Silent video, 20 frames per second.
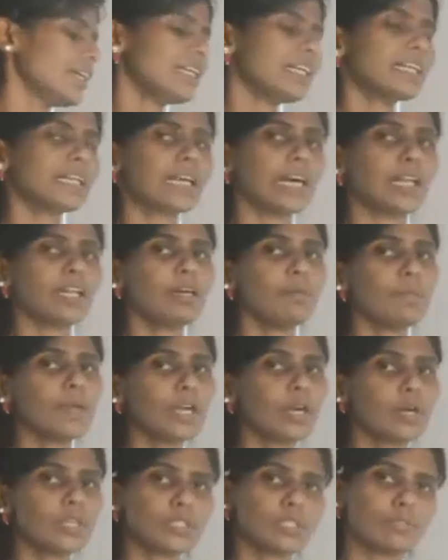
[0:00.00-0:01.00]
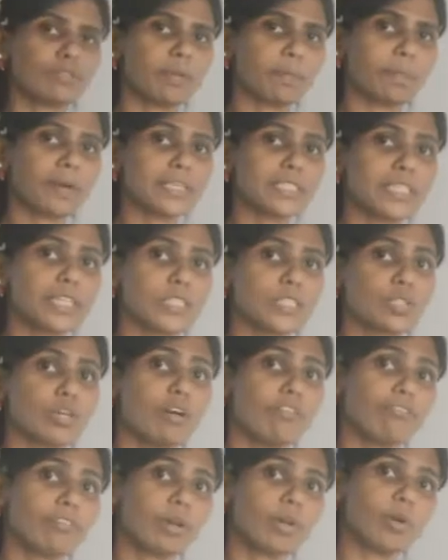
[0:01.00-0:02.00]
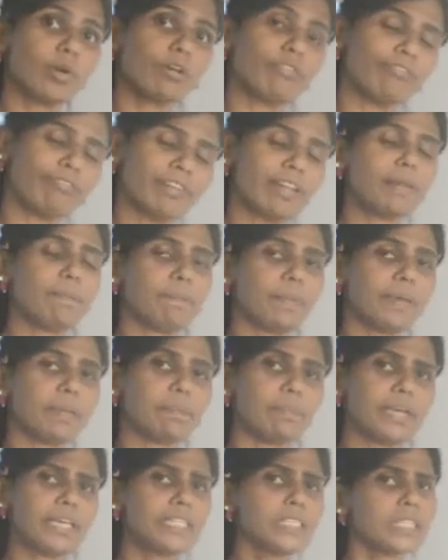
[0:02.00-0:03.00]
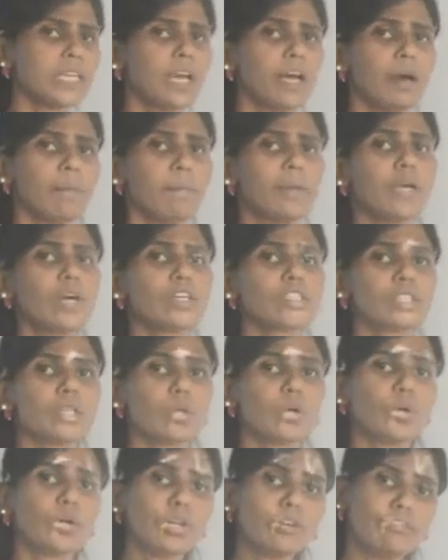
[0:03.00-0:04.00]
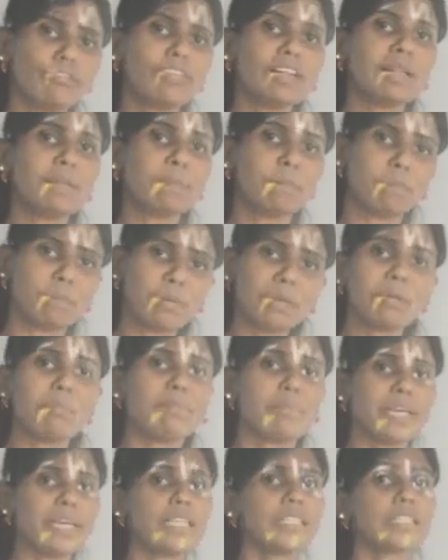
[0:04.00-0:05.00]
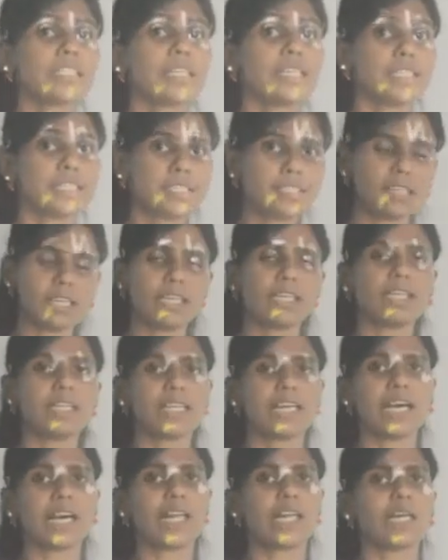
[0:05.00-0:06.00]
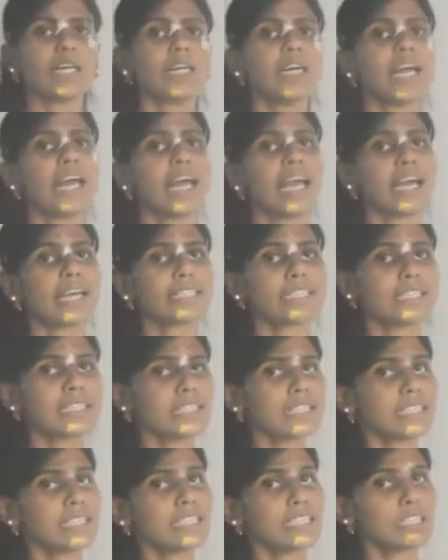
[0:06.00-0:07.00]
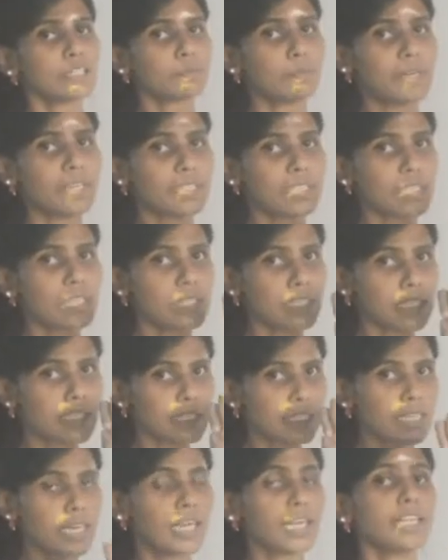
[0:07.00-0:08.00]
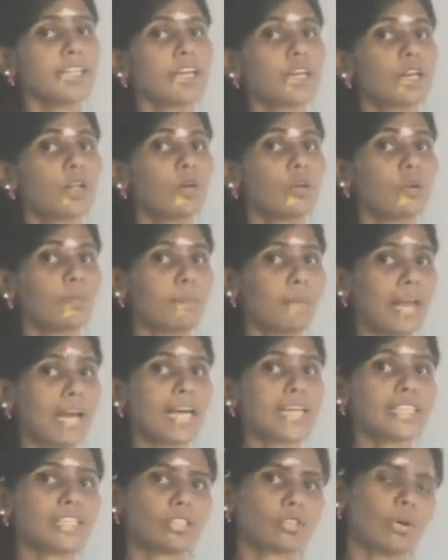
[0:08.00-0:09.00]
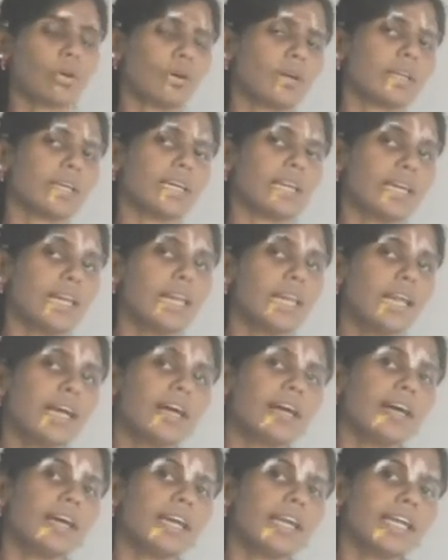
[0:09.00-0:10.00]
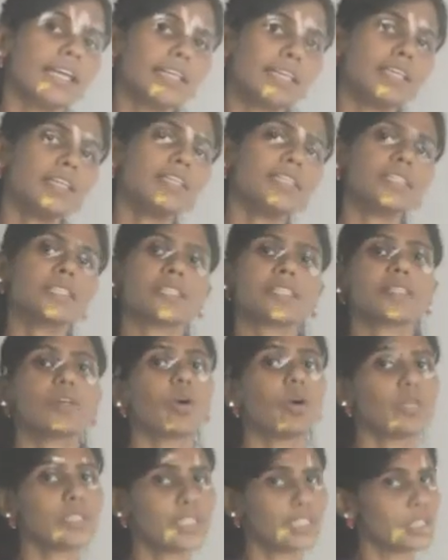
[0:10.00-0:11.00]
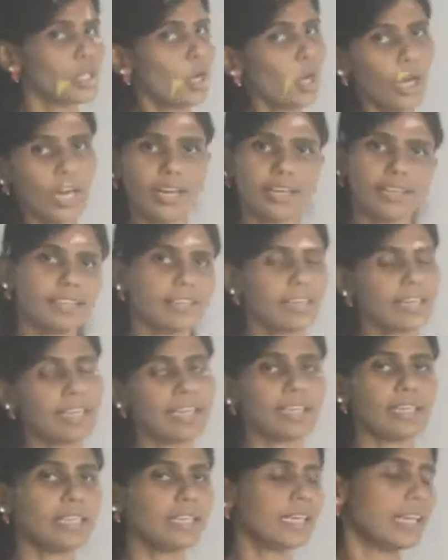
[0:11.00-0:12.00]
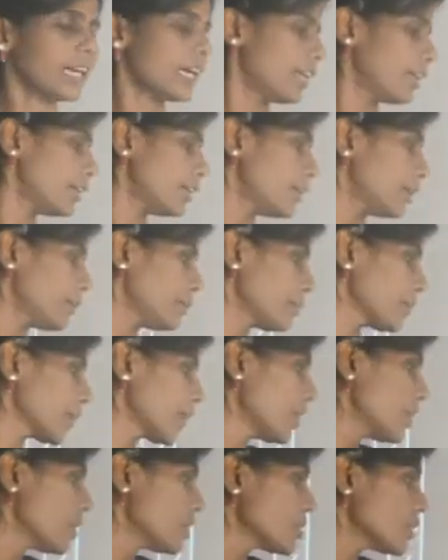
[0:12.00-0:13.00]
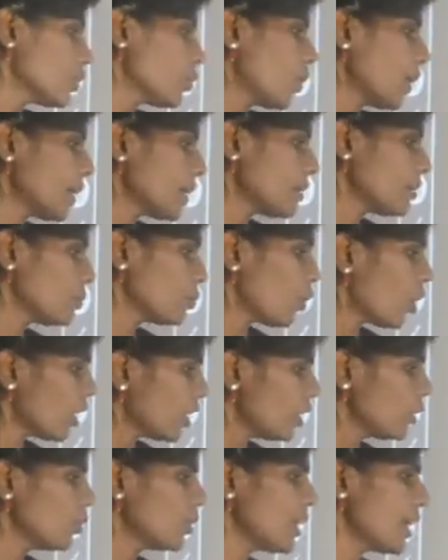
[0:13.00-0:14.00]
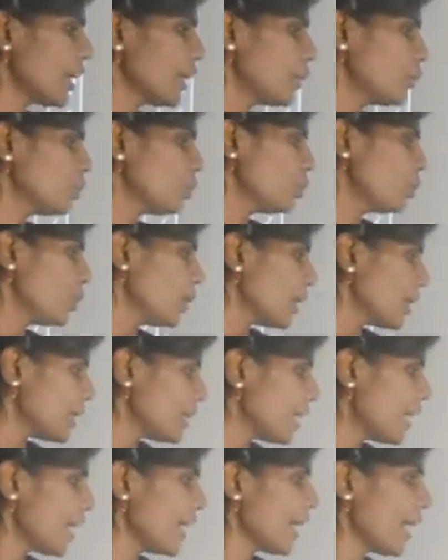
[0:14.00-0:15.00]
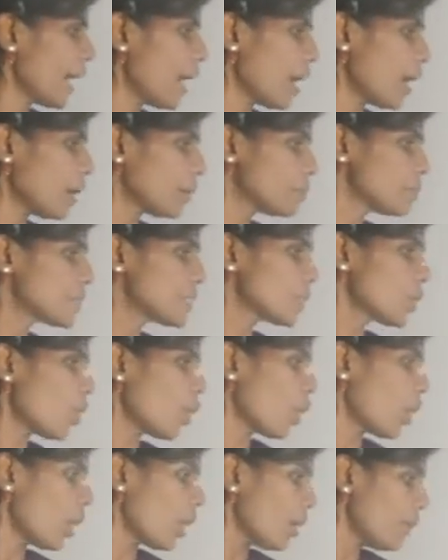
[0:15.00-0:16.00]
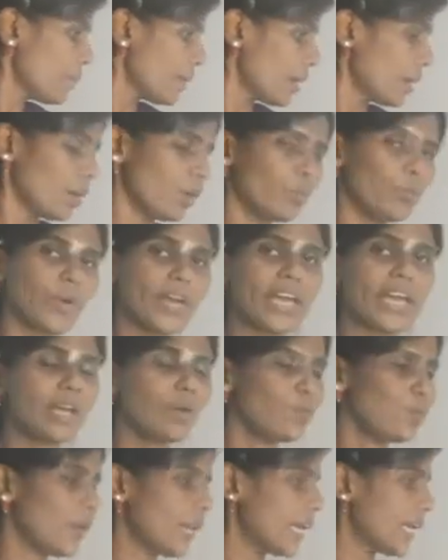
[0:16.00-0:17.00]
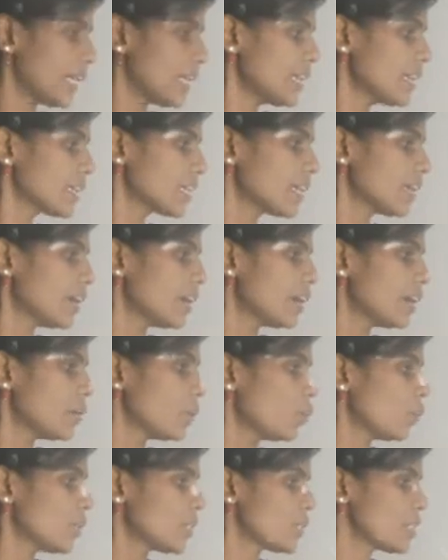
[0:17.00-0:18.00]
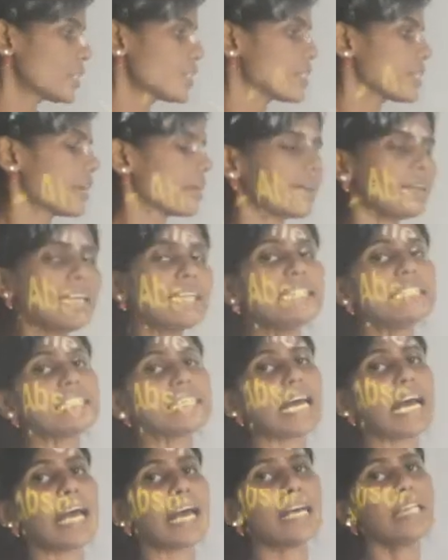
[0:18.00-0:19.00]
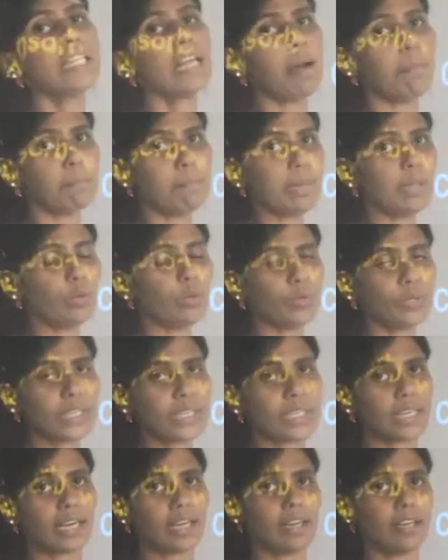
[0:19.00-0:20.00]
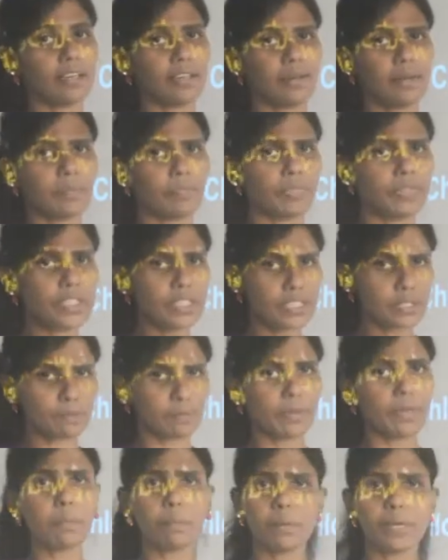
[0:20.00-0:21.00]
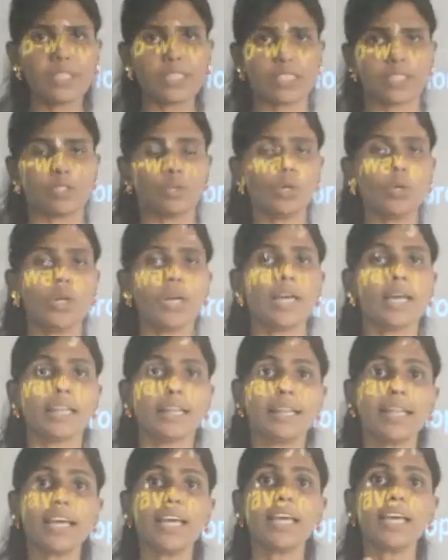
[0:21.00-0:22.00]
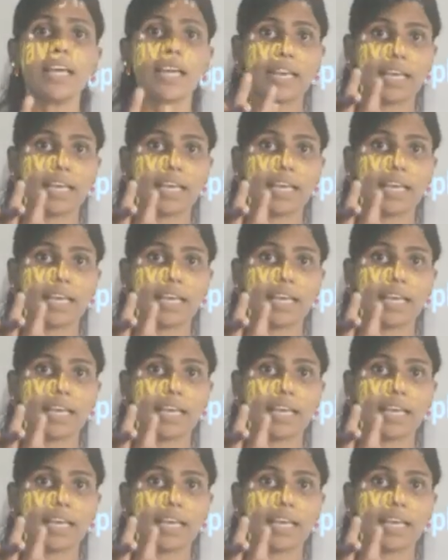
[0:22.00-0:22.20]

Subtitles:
in color, because of the presence of chlorophyll pigment. Because chlorophyll pigment is green in color, and since it is present inside the chloroplast organelle, it is also green in color. So what do? They absorb wavelength which is red and blue in color. This pigment, they